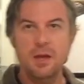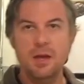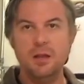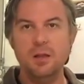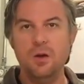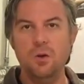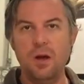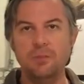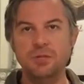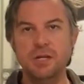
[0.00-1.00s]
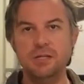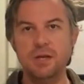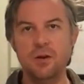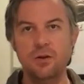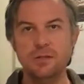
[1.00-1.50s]
Hello, I'm Jason
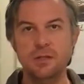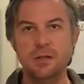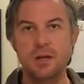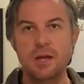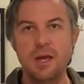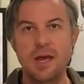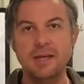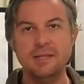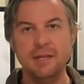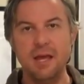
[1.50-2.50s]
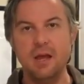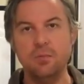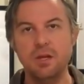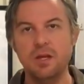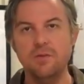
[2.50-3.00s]
Harrelson, and today I'm
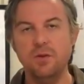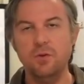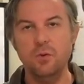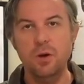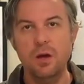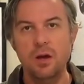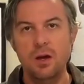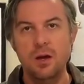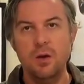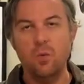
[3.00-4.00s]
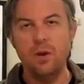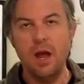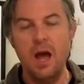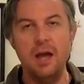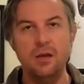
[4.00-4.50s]
going to give you what
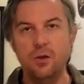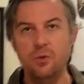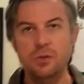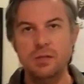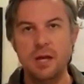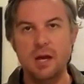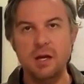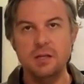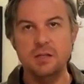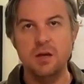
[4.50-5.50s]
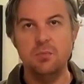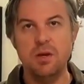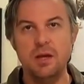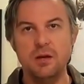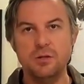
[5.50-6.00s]
I use as a
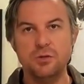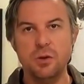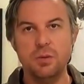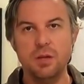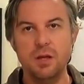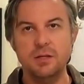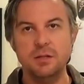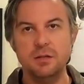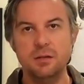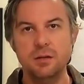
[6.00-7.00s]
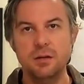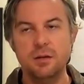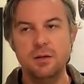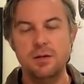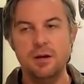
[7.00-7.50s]
beginner's trumpet lesson.
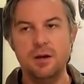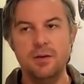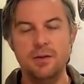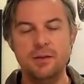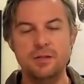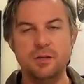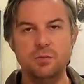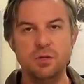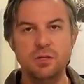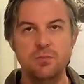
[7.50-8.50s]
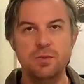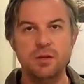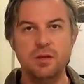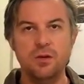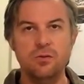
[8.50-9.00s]
This could be something
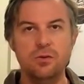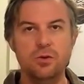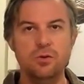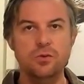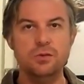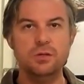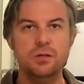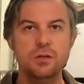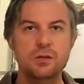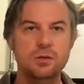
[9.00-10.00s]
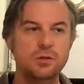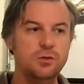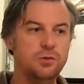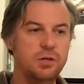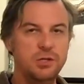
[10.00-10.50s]
that you use
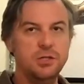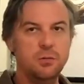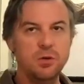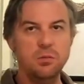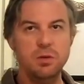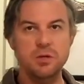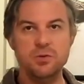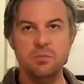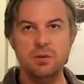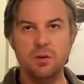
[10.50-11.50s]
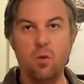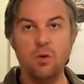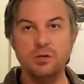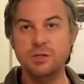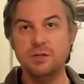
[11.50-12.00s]
to teach someone to play trumpet, or
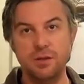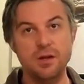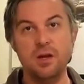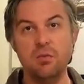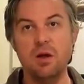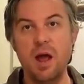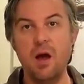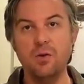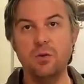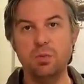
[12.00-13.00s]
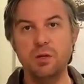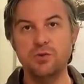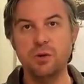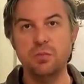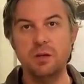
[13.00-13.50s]
just to think about how you play
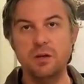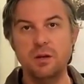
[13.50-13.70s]
trumpet,